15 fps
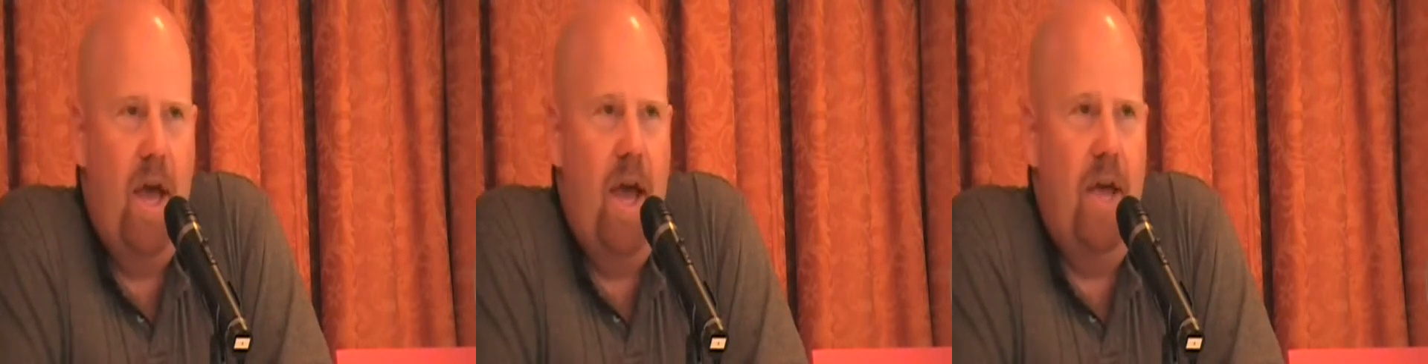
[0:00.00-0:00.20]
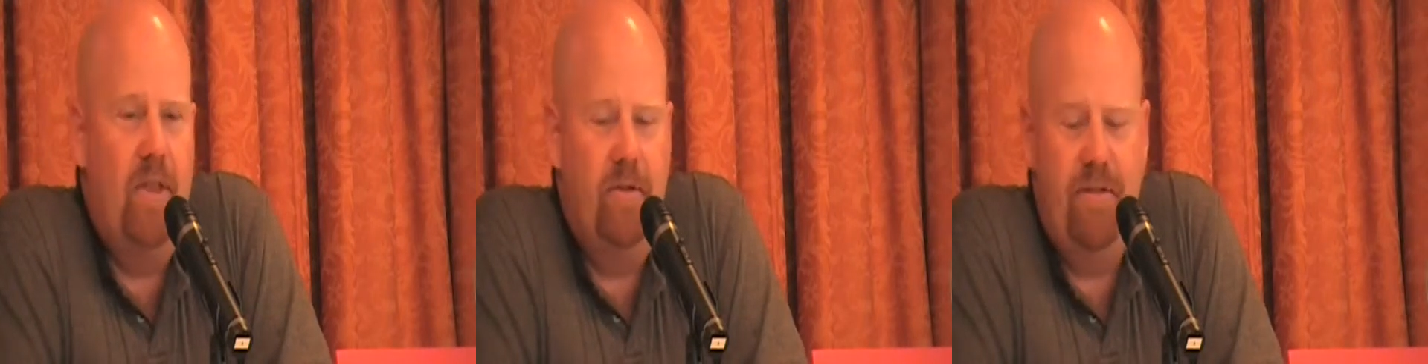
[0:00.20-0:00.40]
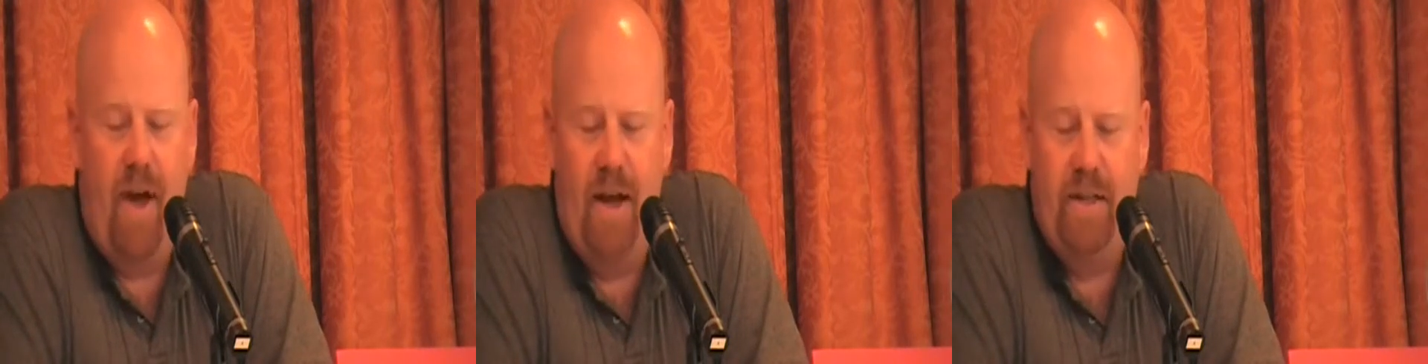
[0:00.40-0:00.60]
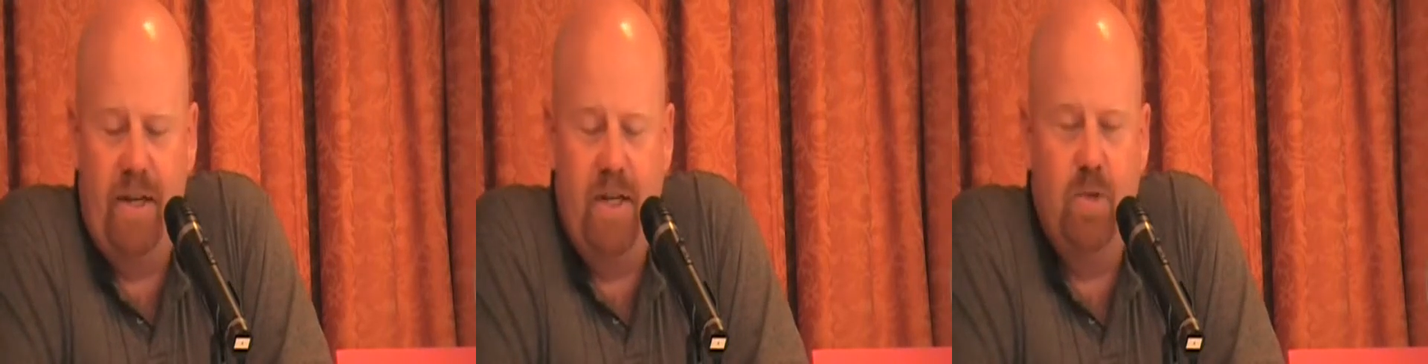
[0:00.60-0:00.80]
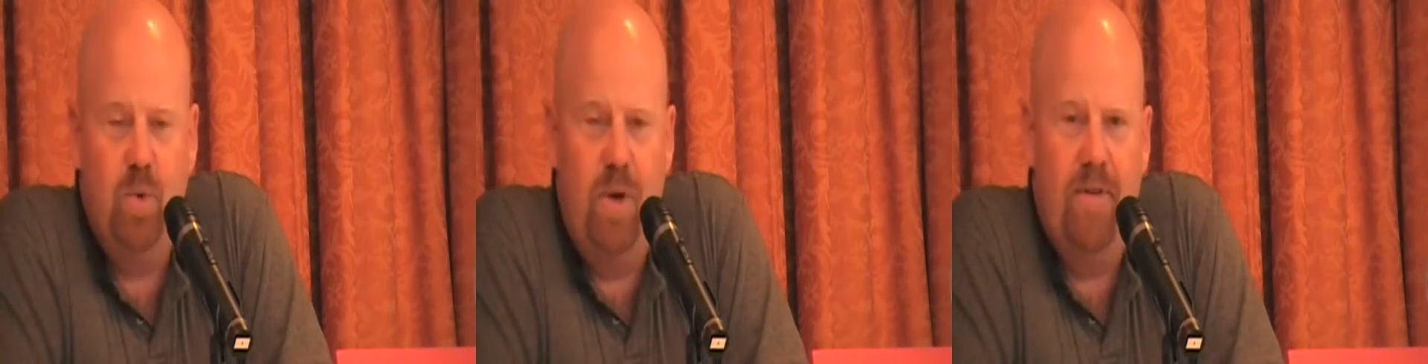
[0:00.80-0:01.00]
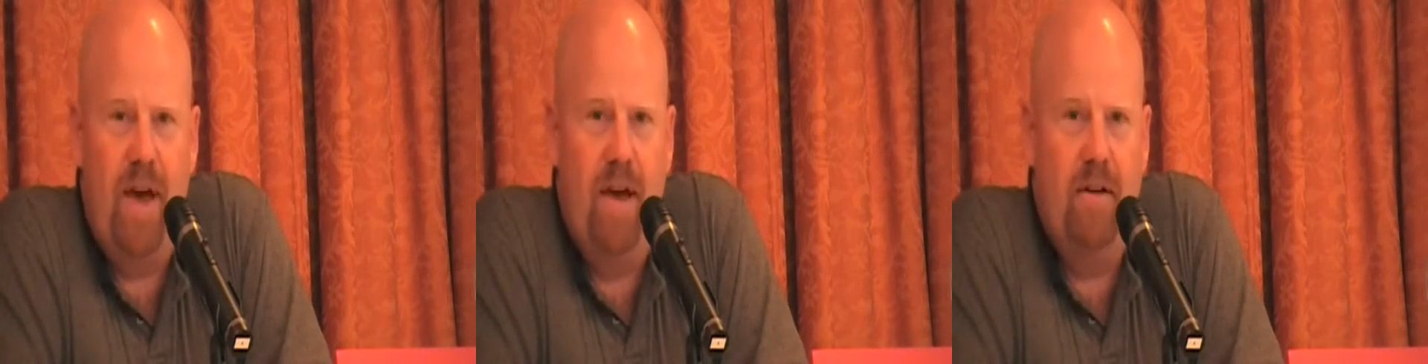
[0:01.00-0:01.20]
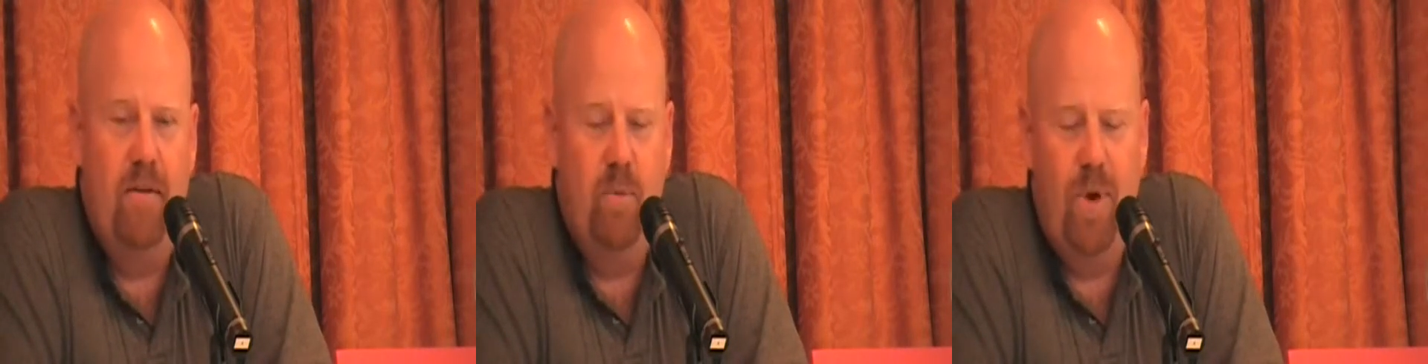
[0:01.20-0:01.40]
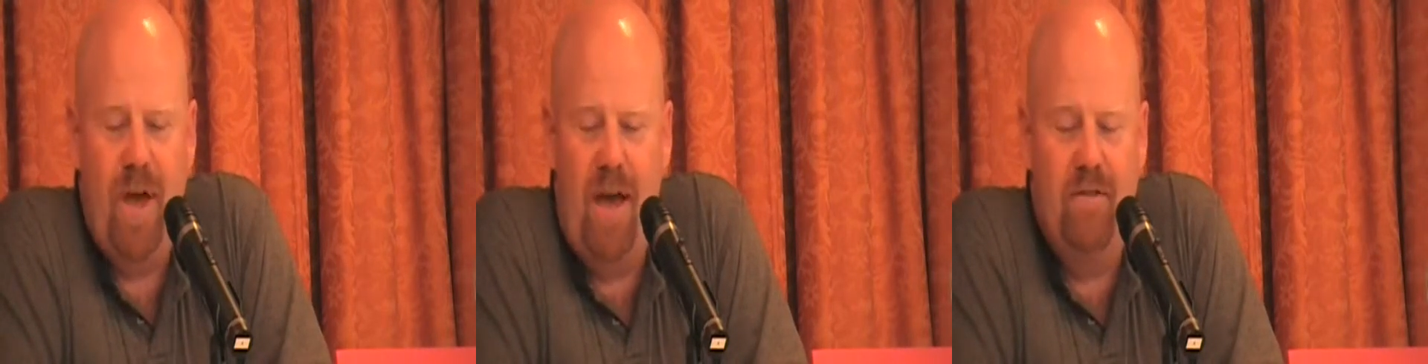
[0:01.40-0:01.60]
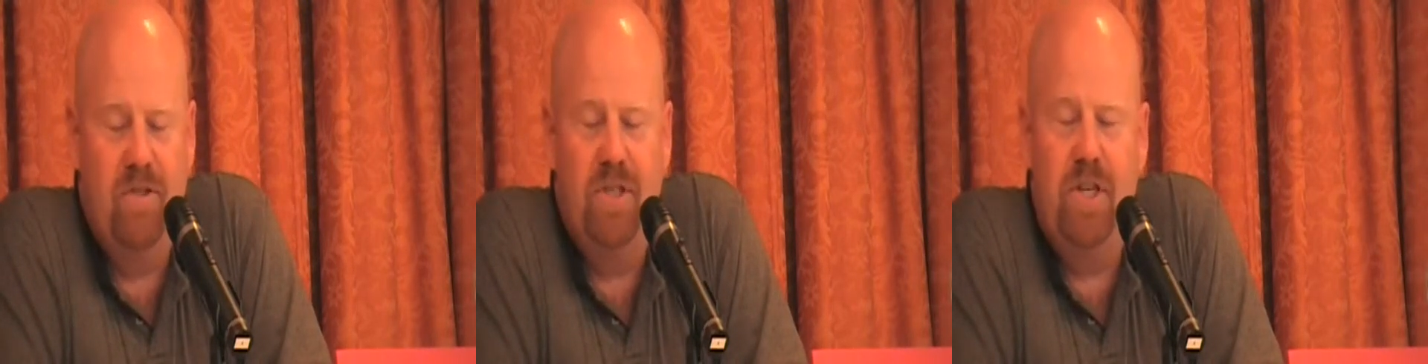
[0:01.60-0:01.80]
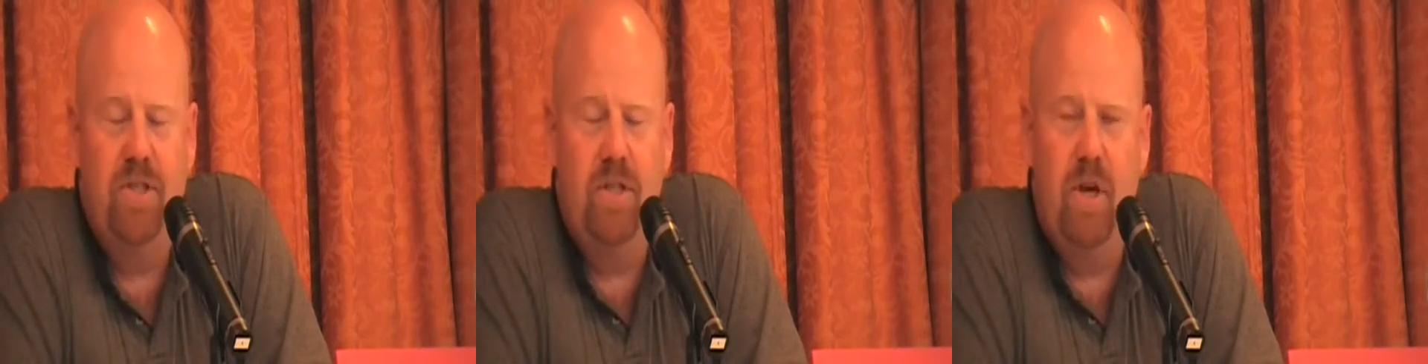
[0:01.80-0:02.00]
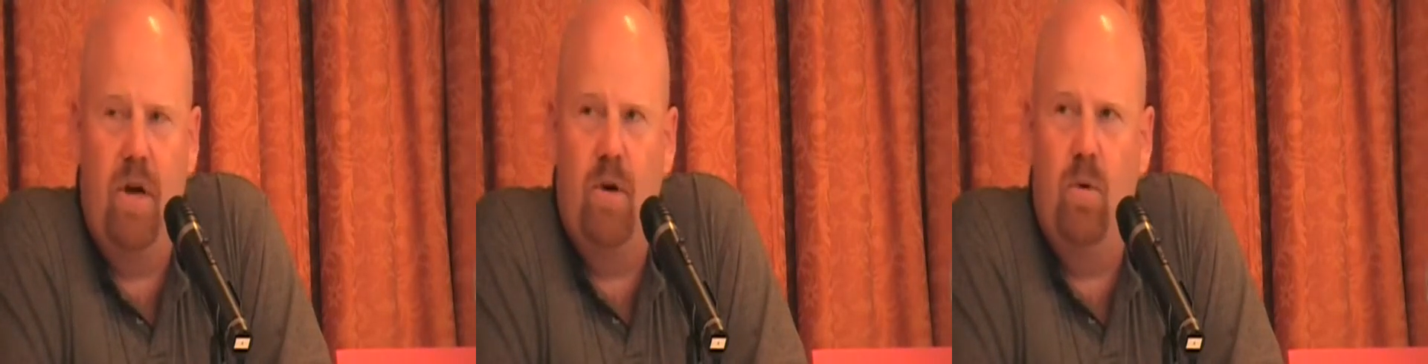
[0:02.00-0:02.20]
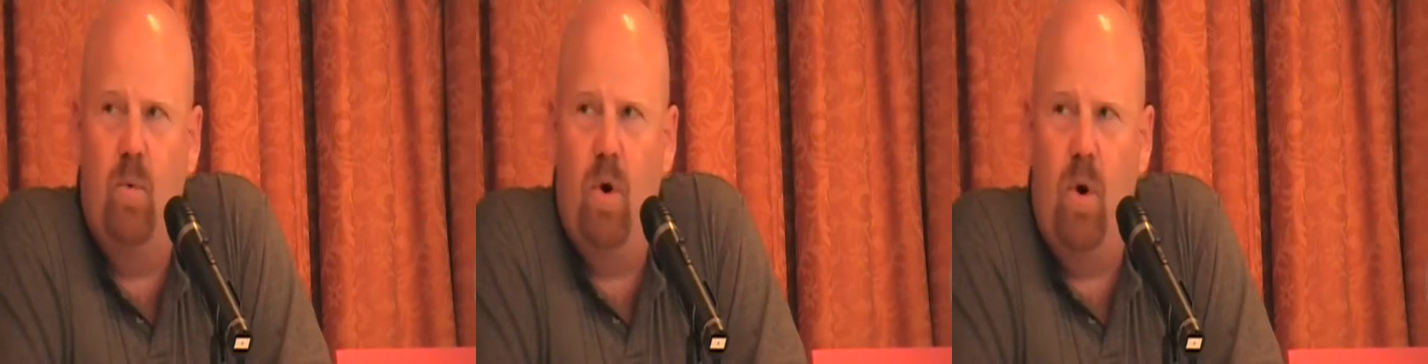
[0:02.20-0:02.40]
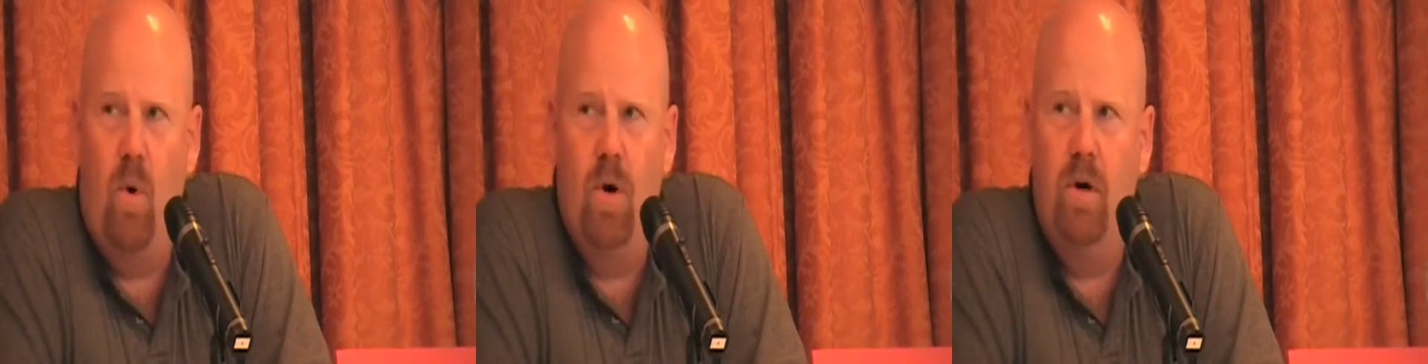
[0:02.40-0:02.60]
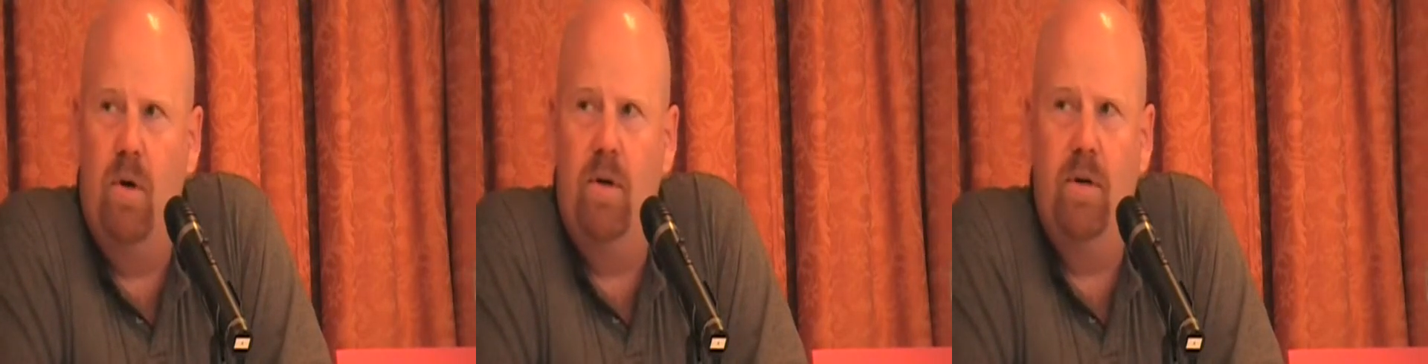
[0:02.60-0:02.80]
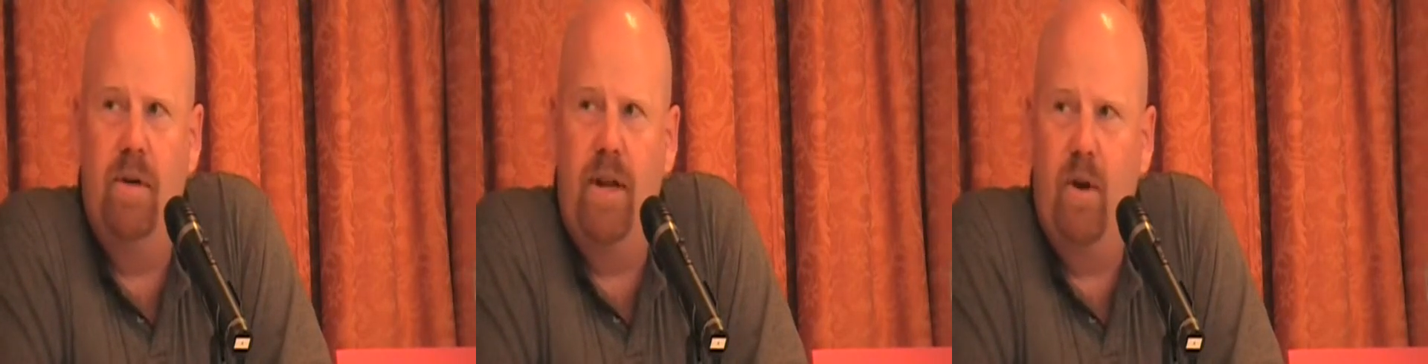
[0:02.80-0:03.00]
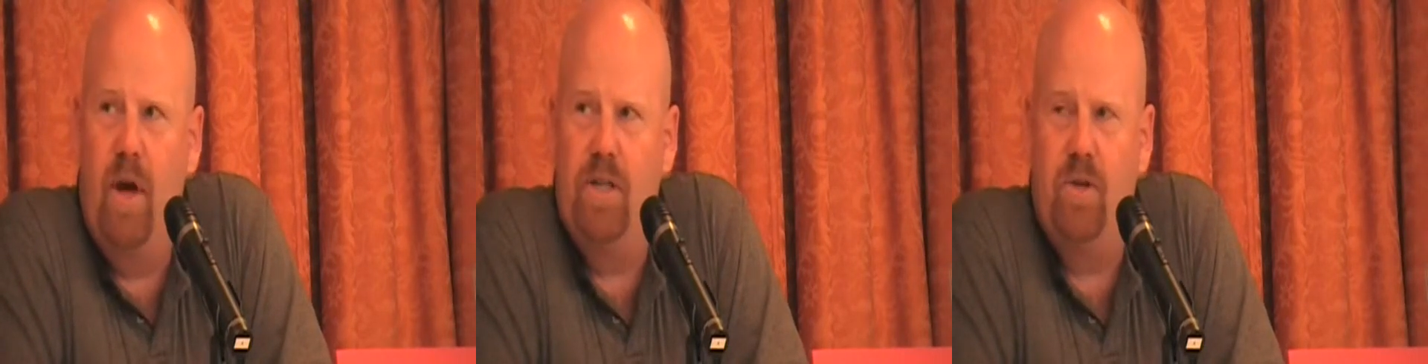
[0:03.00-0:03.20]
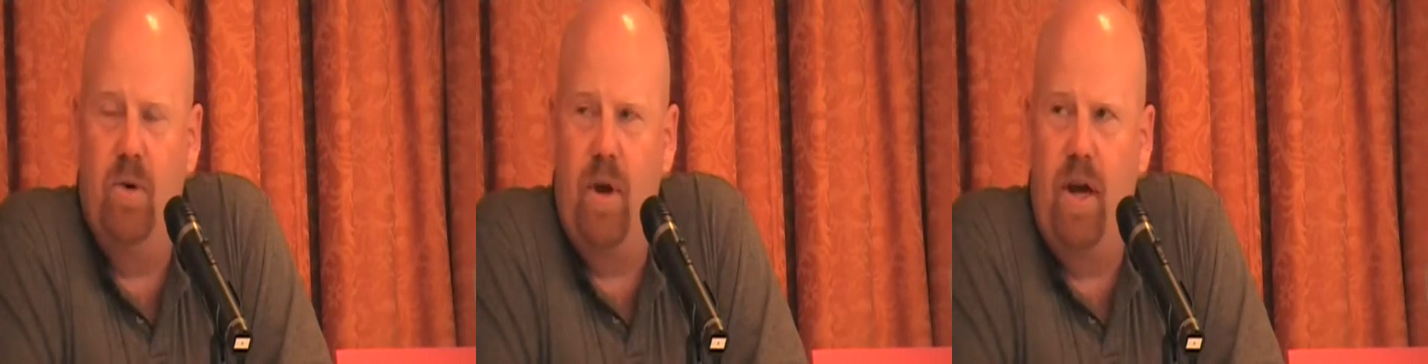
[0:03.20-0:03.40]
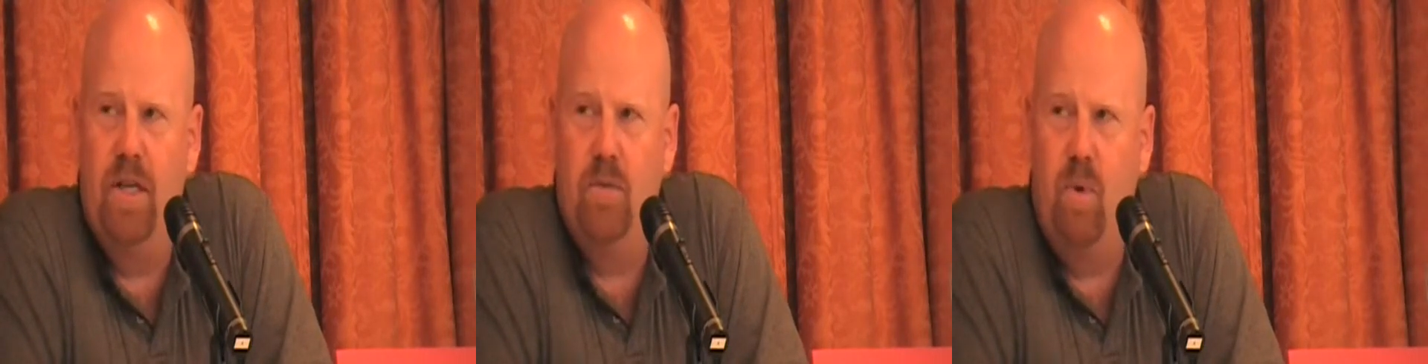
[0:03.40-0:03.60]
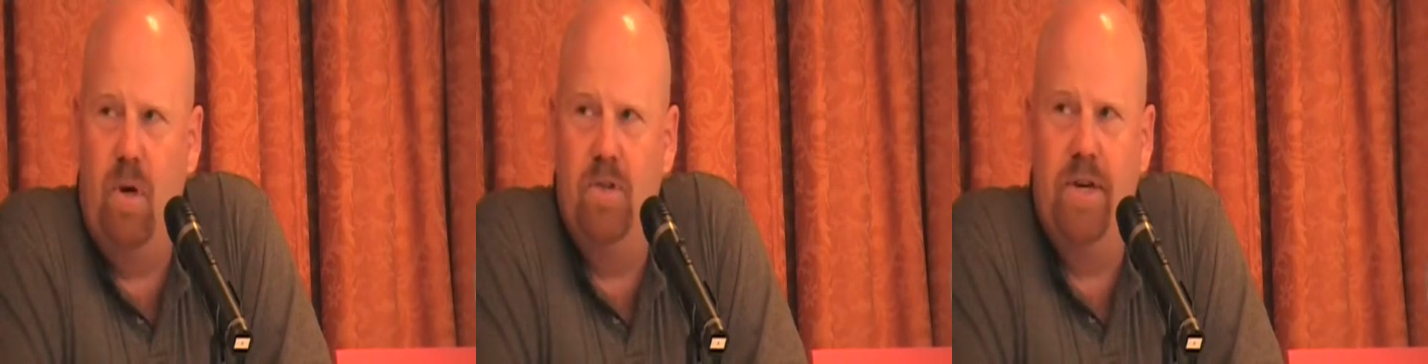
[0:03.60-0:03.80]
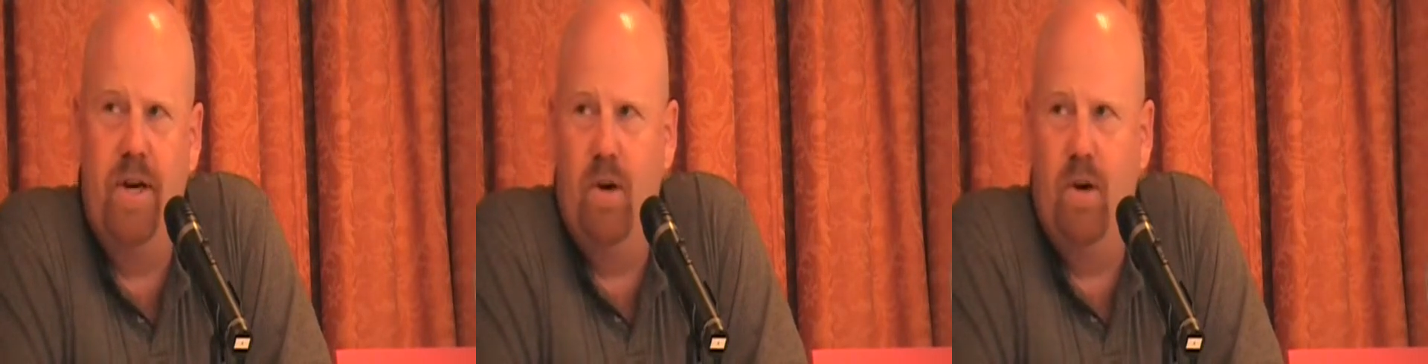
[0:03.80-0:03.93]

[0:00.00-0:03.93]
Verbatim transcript: And the fact is, we've had we have 1,600 oil and natural gas wells